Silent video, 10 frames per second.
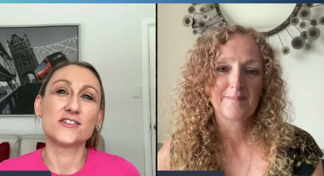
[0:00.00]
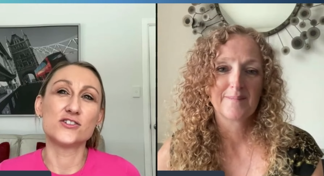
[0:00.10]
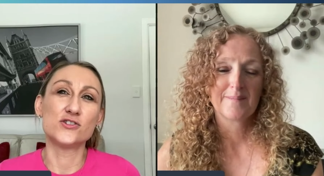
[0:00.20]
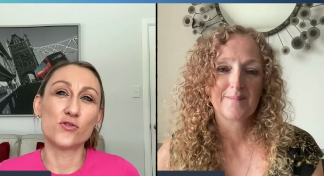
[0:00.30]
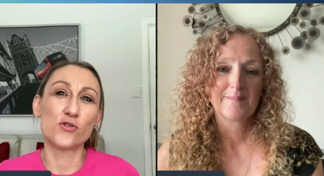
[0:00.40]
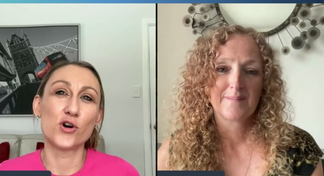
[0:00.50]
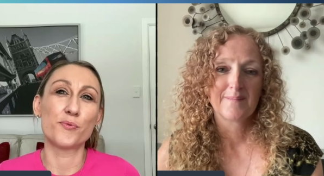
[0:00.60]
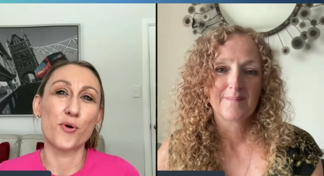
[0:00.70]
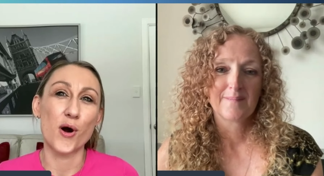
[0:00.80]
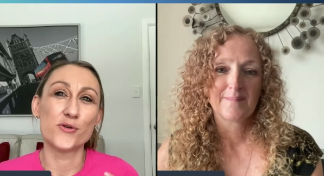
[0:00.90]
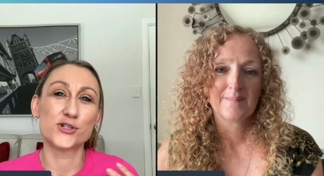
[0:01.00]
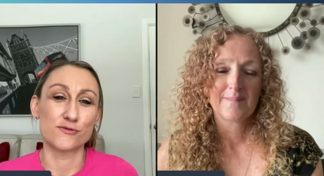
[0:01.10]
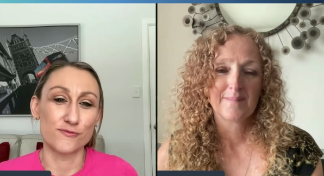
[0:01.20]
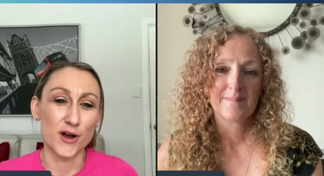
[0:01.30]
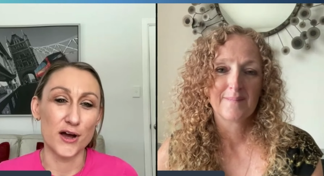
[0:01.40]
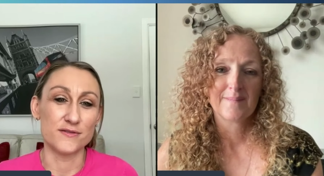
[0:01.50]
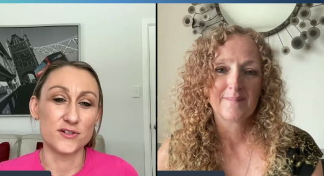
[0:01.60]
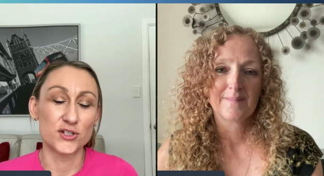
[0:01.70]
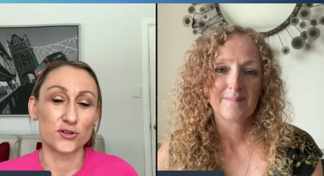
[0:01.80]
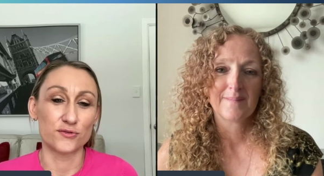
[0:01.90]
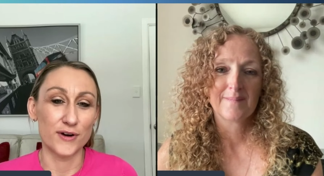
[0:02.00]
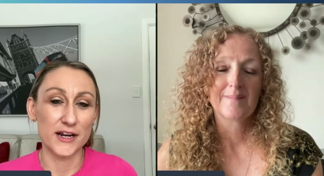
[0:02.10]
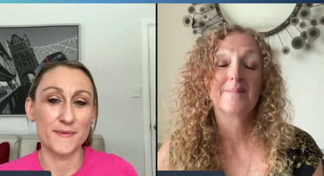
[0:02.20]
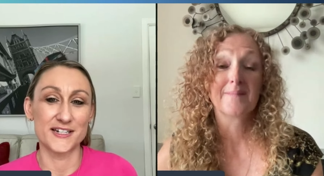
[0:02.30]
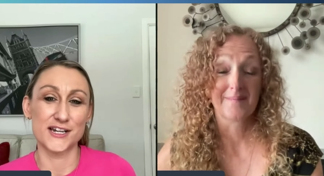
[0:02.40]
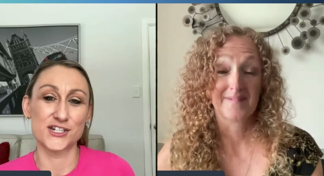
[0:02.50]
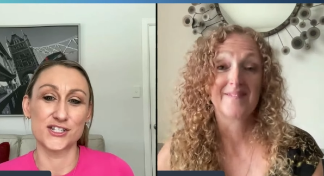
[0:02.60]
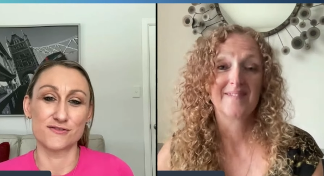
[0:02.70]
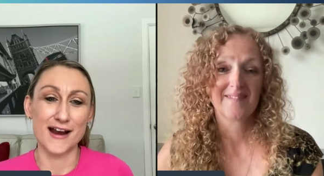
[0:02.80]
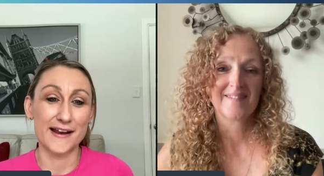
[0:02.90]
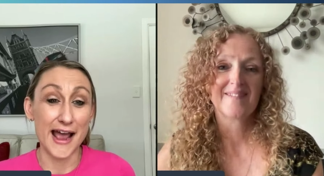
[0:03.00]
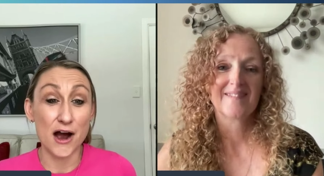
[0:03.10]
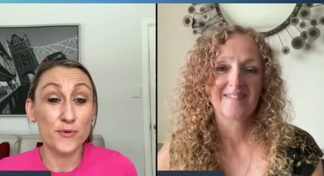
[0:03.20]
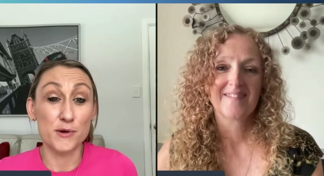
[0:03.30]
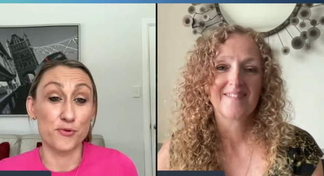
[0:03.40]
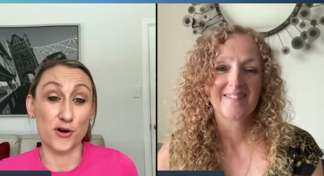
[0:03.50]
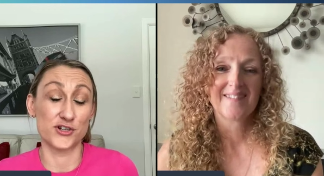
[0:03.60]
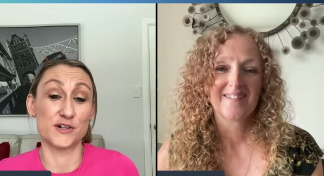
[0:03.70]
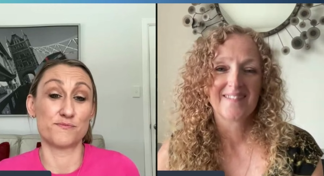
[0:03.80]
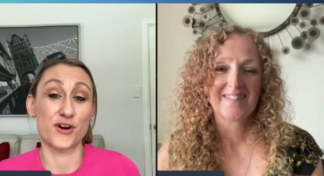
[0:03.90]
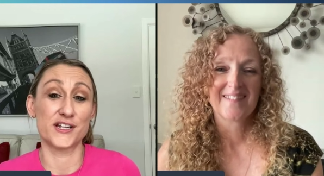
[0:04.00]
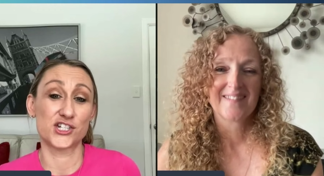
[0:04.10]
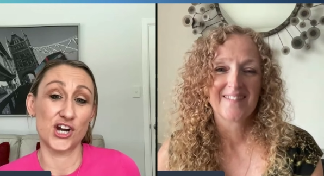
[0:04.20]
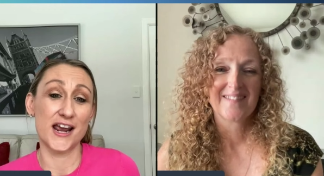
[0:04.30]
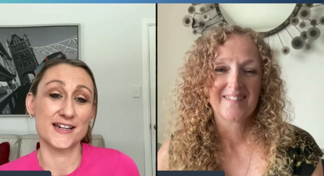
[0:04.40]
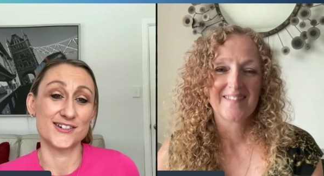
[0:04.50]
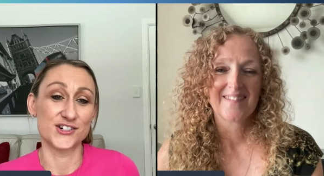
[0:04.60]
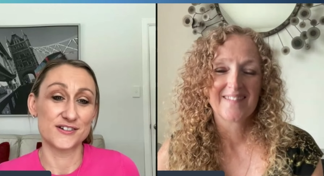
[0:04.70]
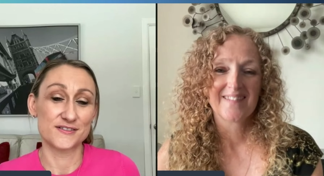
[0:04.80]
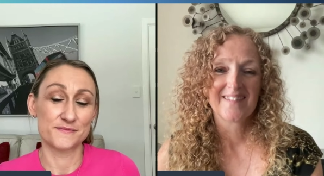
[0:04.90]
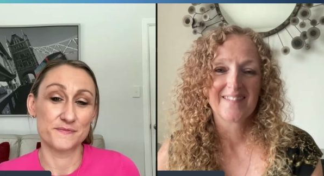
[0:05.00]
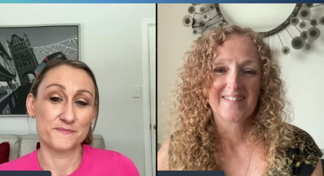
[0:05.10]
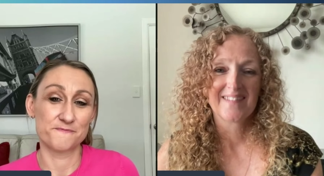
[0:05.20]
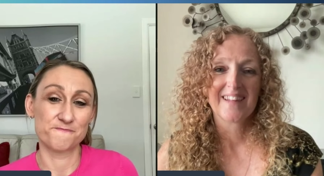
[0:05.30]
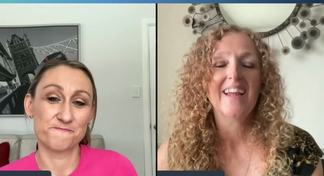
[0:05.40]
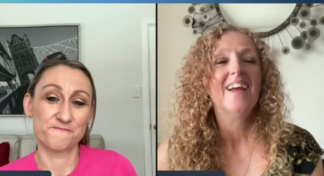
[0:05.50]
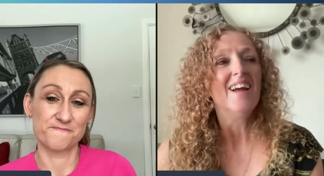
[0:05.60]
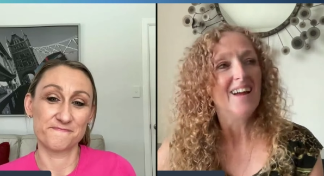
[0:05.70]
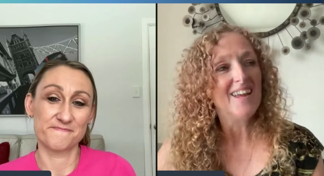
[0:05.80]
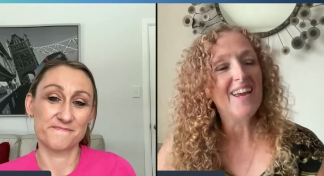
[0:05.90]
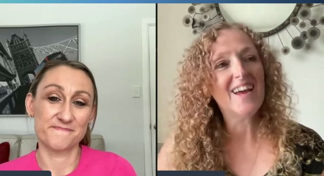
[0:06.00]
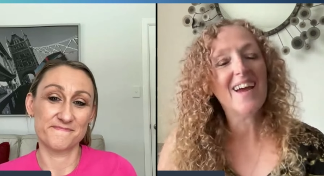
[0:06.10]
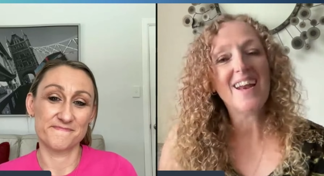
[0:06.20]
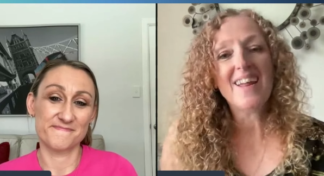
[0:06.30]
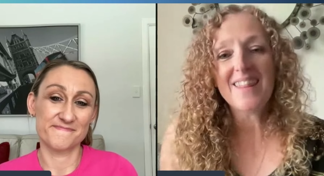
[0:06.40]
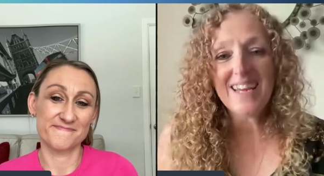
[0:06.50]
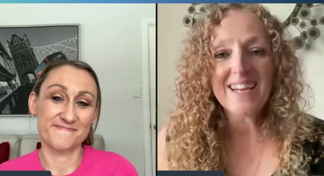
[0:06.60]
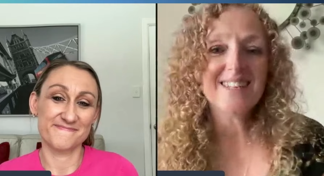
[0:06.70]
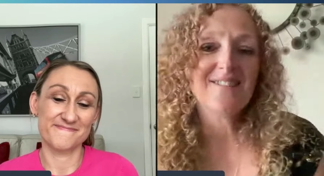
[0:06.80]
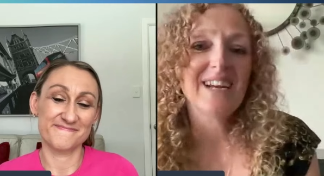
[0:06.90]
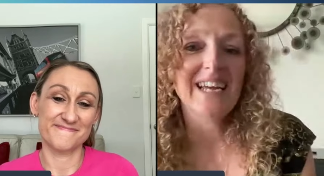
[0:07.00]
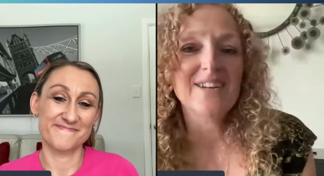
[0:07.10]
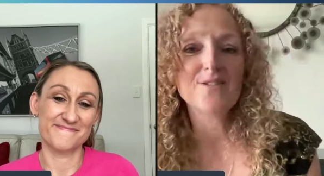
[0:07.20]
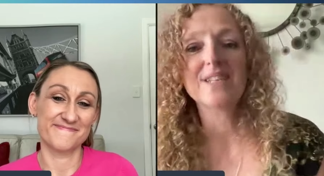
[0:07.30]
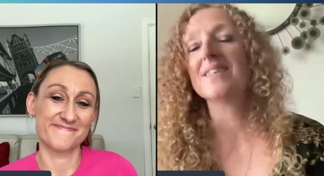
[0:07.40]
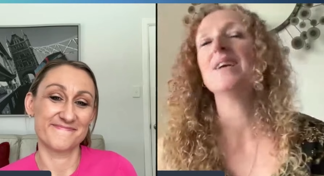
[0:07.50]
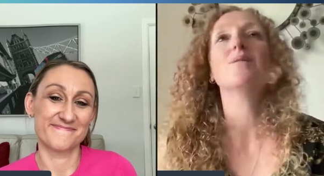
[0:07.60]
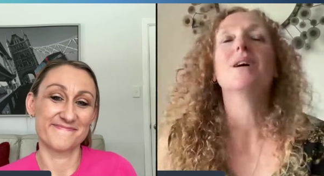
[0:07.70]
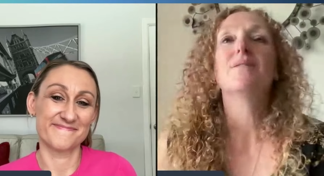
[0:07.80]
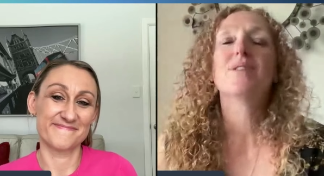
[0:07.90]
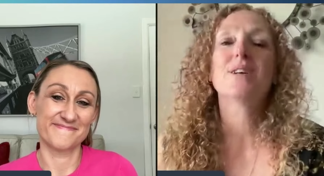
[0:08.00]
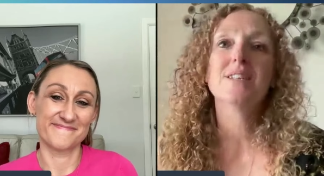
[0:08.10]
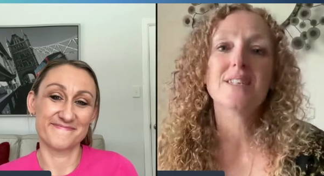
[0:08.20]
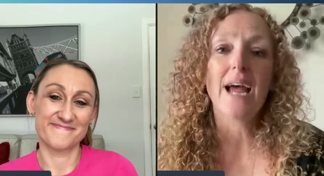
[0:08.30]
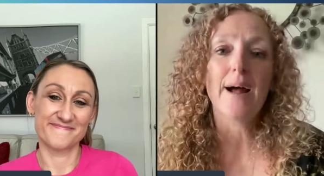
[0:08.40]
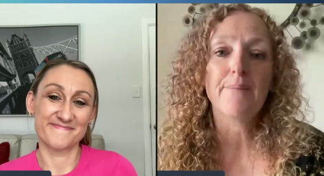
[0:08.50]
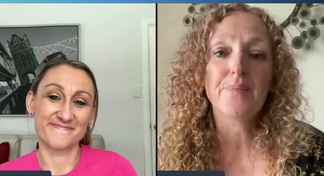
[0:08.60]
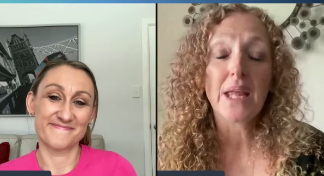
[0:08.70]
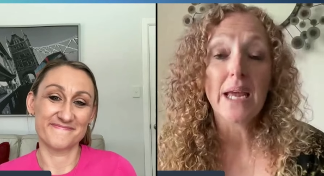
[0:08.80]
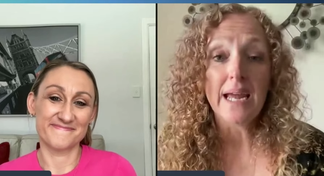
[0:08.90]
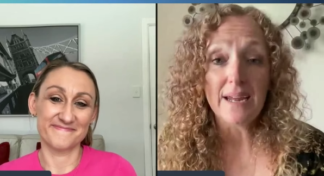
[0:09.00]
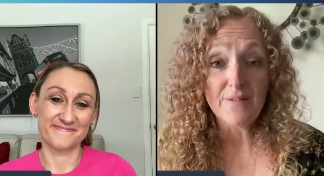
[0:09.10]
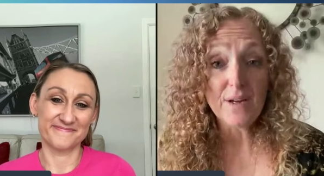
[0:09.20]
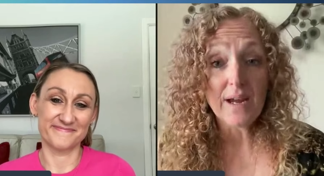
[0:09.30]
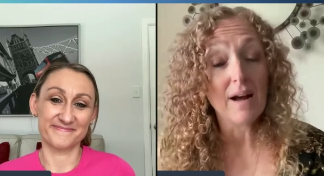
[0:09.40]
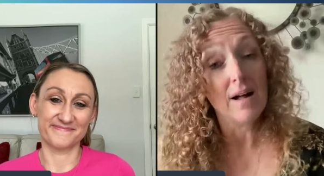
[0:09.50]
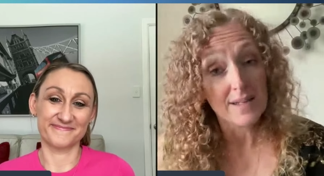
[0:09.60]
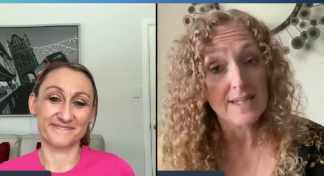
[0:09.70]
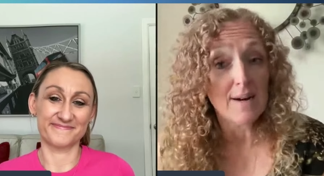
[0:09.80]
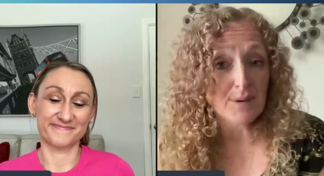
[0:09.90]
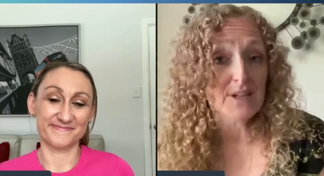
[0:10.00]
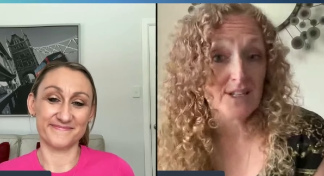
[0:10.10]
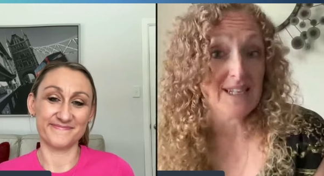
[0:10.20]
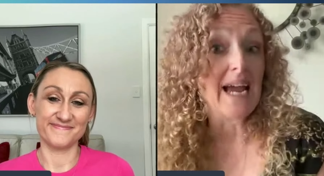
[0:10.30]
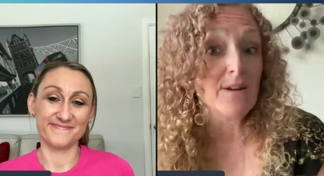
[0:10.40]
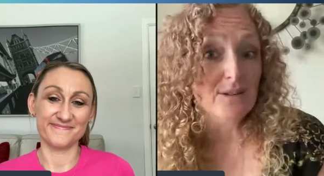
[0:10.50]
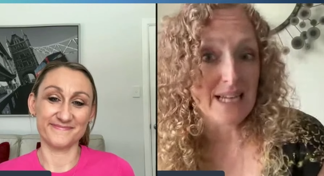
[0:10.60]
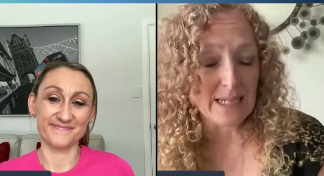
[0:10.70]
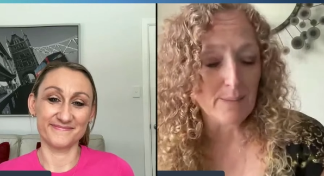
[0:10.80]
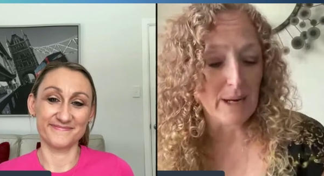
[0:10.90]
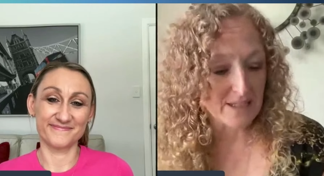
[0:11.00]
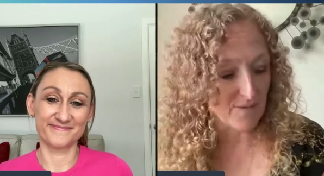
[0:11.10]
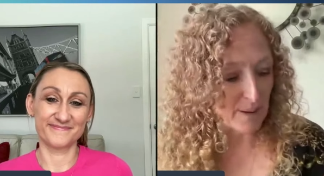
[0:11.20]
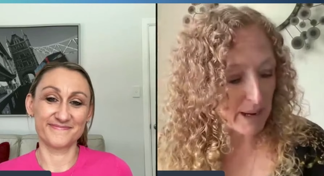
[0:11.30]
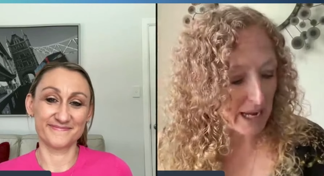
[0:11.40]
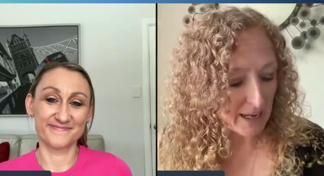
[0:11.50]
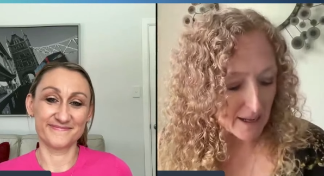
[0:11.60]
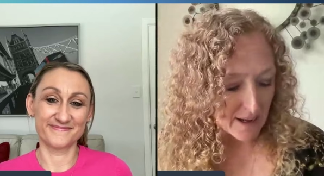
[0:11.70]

Speaker 1: your approach and, and sort of recommendations around how we approach and embrace change
Speaker 2: yeah, and I think it's a really interesting one because um, if you, I'll start with the sales aspect, if I may,